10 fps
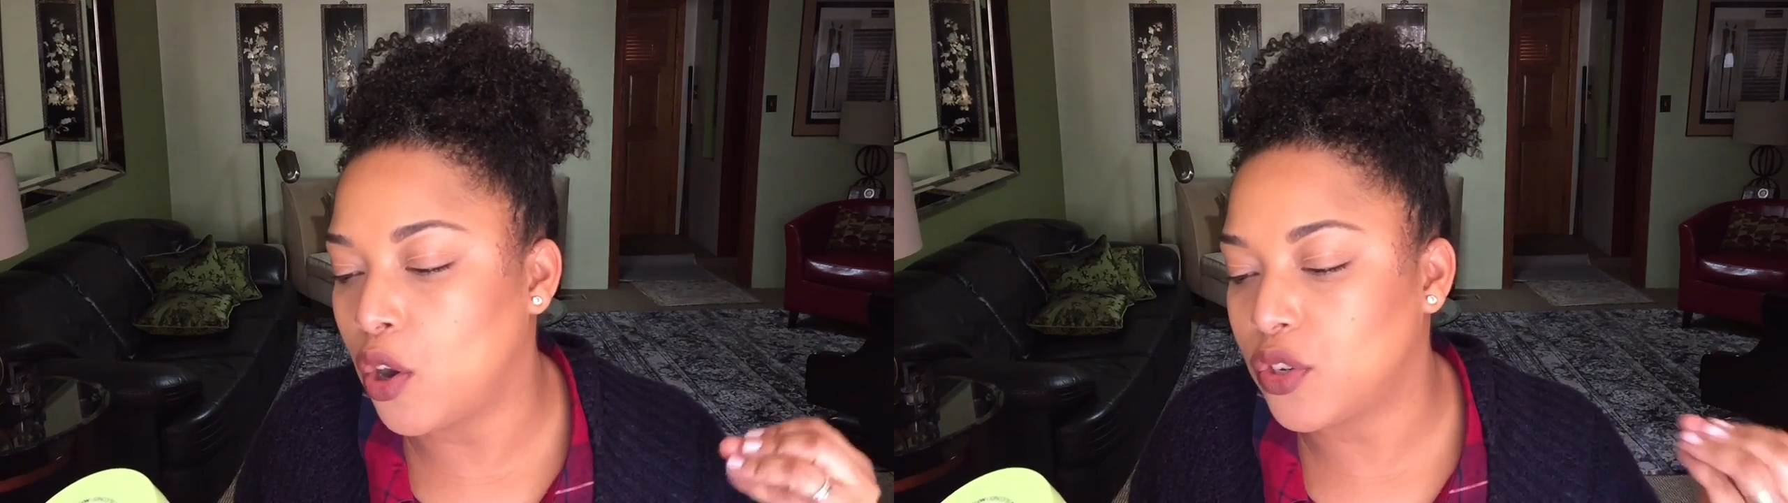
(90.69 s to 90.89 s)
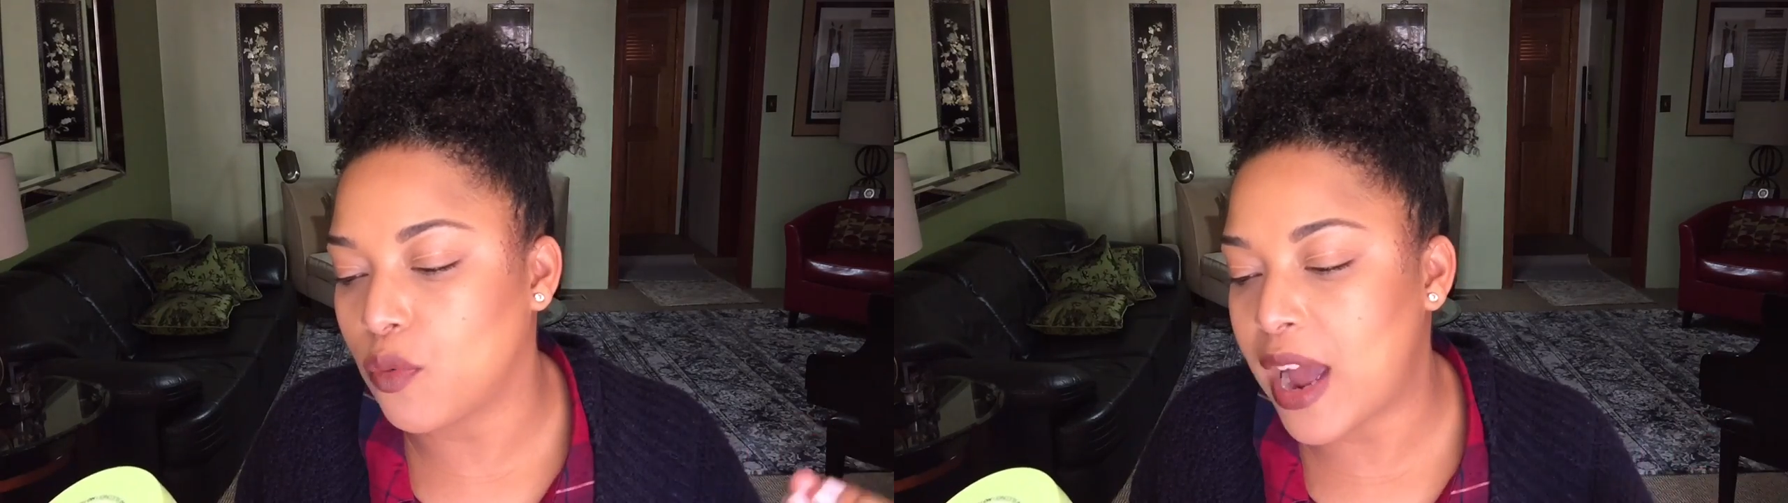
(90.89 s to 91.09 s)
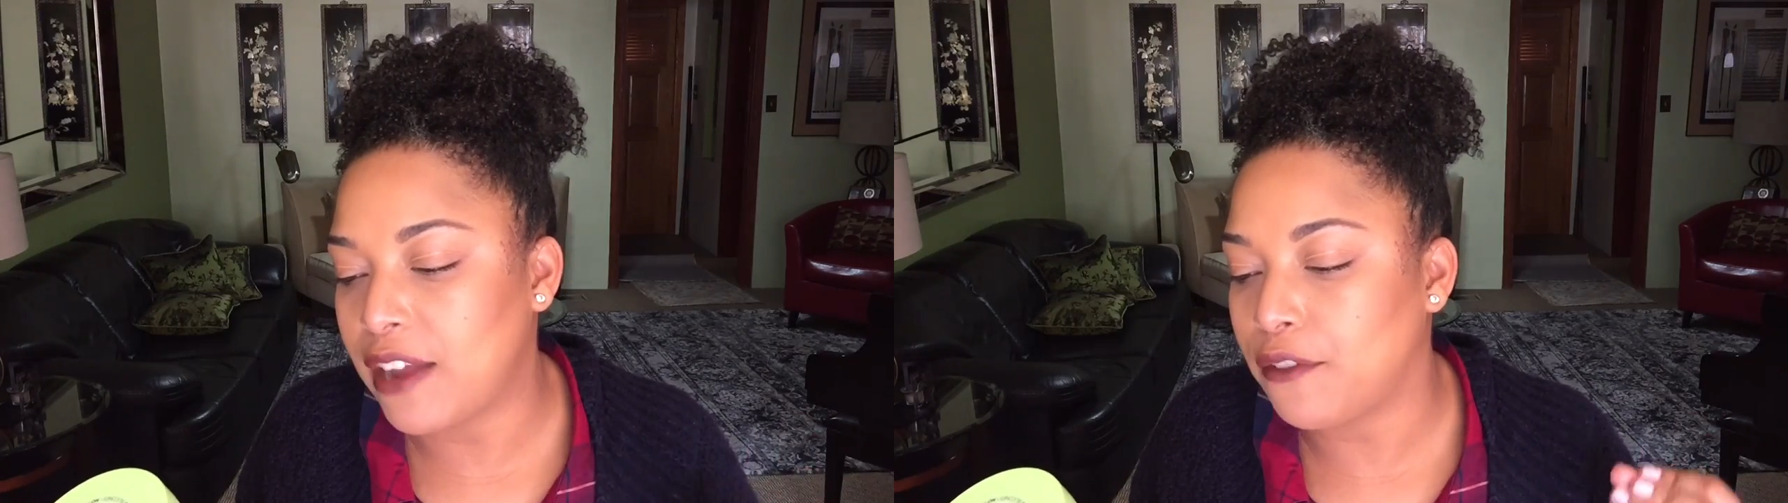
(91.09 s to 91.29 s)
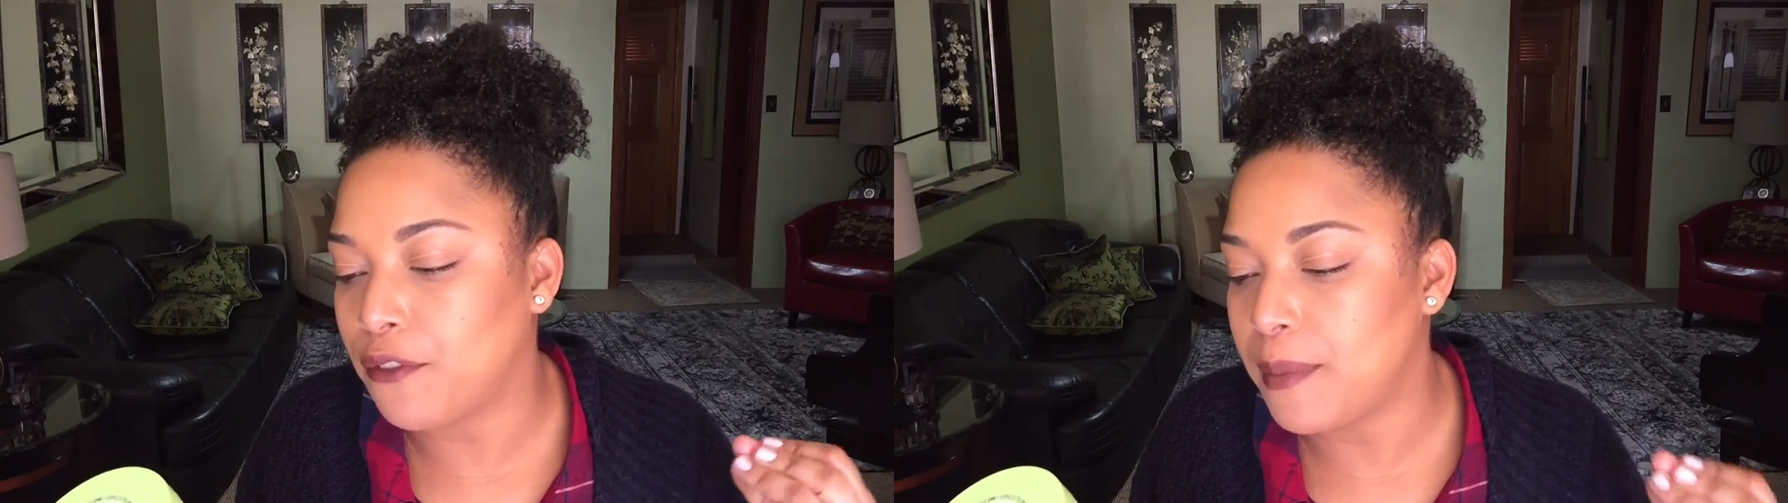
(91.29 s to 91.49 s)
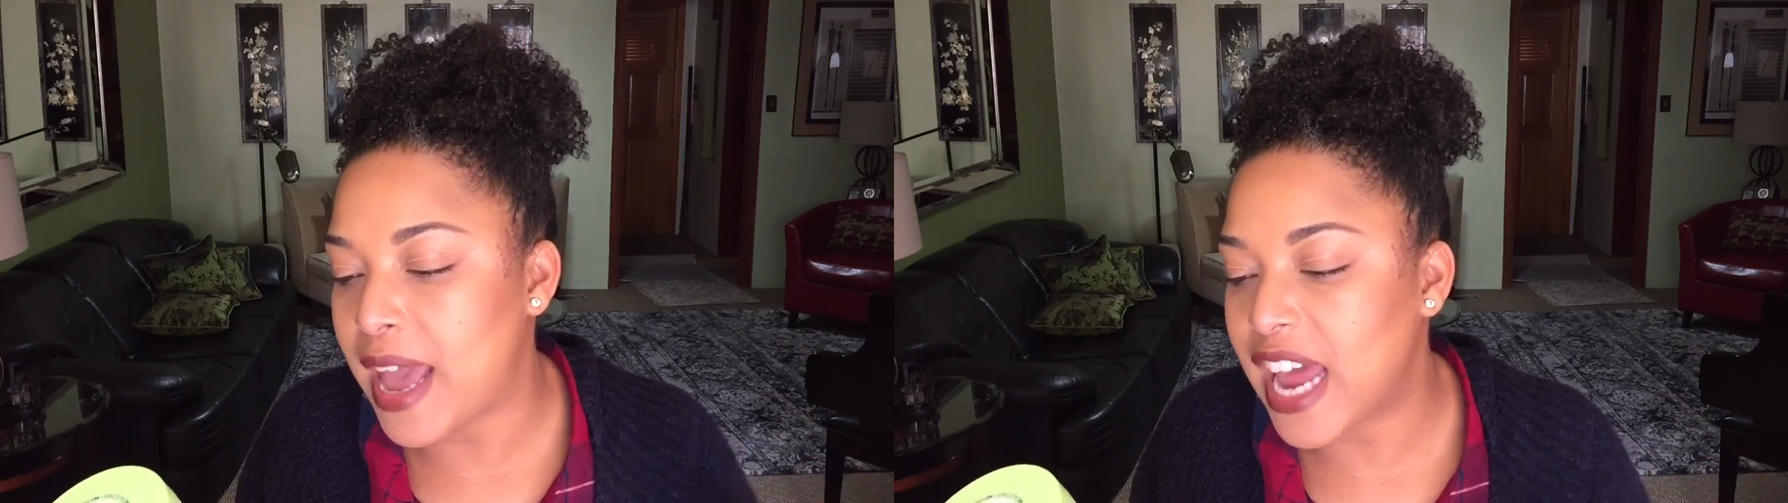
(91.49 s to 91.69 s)
or derived
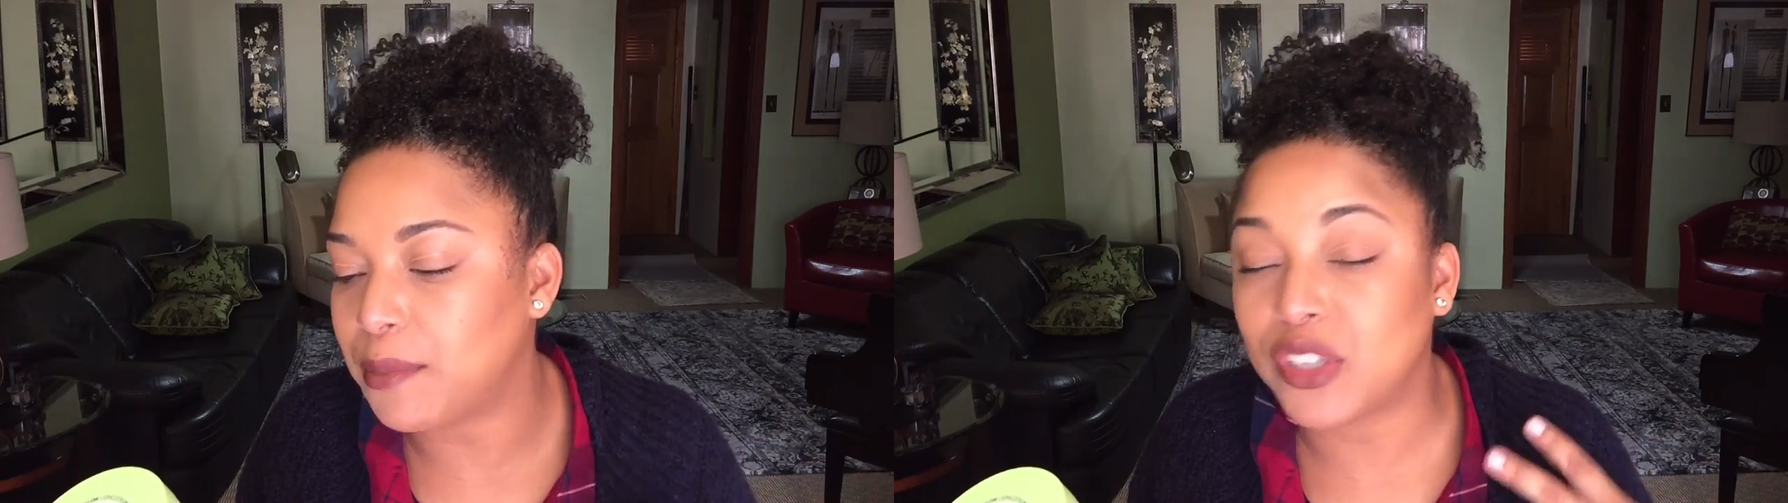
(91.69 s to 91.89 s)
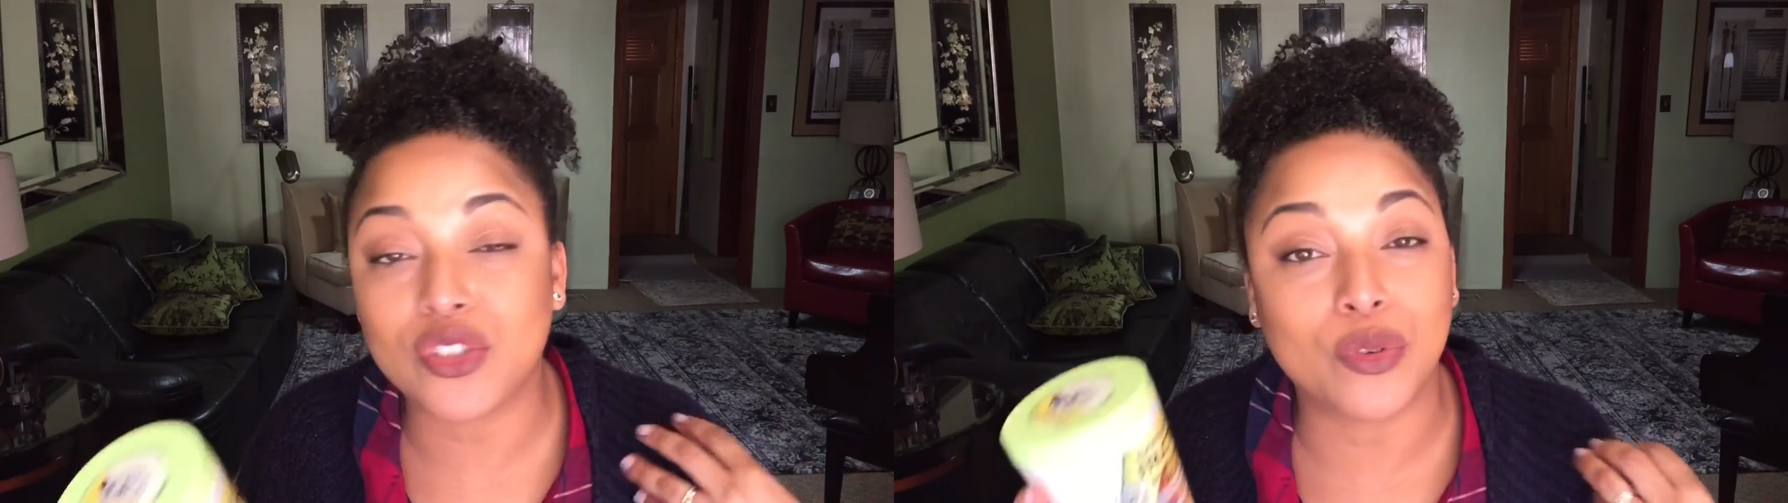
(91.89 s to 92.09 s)
from animals,